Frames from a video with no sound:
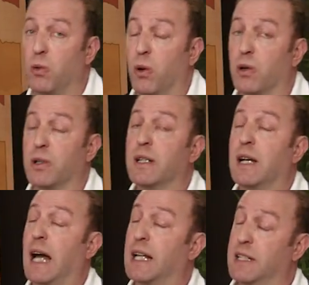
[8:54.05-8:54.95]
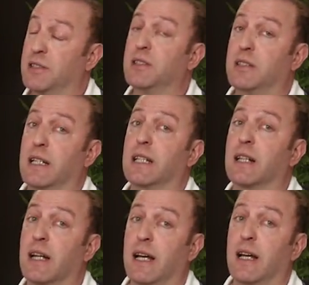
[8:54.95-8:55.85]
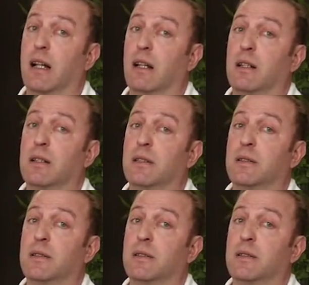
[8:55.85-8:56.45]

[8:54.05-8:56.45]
war and it is indeed hell.